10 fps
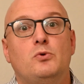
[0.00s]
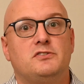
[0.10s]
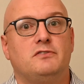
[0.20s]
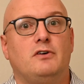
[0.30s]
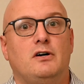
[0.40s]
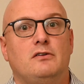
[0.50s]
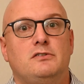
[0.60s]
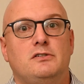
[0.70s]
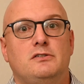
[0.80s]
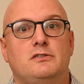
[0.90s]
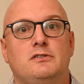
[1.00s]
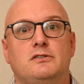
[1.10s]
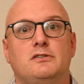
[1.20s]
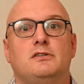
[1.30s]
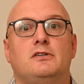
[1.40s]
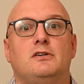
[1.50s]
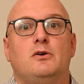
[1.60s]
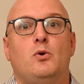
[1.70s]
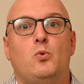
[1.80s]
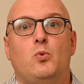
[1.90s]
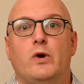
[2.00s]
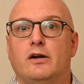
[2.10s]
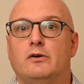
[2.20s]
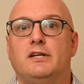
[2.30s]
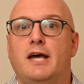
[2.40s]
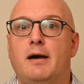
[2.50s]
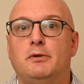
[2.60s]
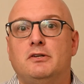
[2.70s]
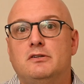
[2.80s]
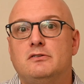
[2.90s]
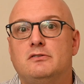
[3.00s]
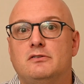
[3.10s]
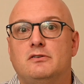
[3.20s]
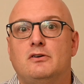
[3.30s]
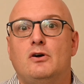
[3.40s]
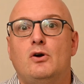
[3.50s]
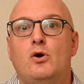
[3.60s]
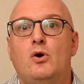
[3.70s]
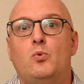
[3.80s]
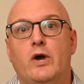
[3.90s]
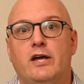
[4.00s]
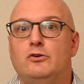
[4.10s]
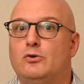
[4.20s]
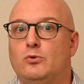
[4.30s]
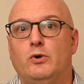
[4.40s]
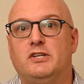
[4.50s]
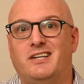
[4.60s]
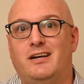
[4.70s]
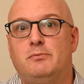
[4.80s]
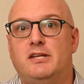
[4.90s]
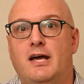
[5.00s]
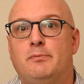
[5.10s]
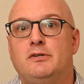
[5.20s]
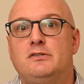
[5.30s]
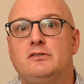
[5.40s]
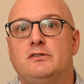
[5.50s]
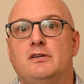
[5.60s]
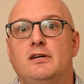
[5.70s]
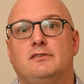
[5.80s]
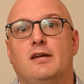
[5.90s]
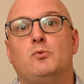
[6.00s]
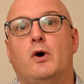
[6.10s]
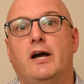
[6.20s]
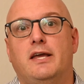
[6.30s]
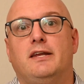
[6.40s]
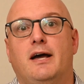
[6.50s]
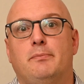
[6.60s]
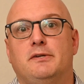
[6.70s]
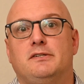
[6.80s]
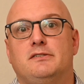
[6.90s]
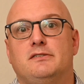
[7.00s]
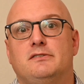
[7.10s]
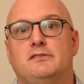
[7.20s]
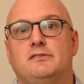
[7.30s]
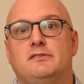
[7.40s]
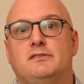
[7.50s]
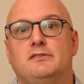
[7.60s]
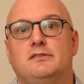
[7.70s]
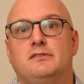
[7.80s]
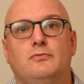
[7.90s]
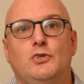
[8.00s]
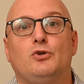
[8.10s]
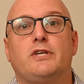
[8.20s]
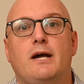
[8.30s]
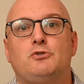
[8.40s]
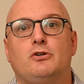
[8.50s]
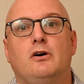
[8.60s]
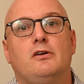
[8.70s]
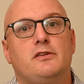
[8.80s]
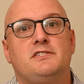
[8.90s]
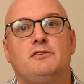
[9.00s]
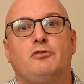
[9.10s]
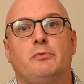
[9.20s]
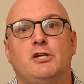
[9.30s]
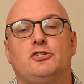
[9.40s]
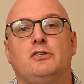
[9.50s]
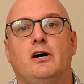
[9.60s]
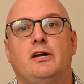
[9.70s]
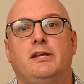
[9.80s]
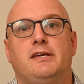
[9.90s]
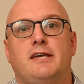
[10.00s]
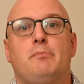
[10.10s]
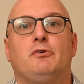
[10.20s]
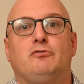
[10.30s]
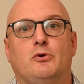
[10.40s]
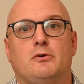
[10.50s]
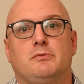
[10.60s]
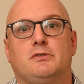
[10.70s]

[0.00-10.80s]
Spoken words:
was involved, where it happened, when or what time it happened, and why it happened. You'll capture all this information on a CAPA form.